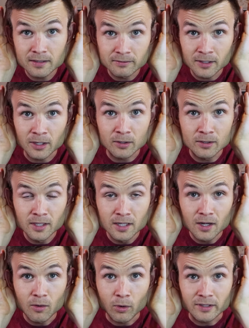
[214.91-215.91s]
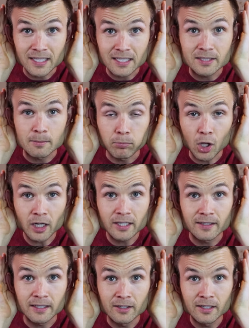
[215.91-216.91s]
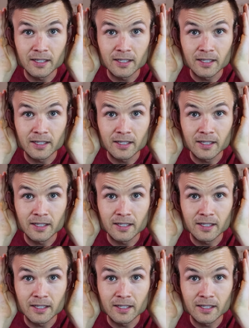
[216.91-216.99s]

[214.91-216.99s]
you know, where it's actually blocking the ear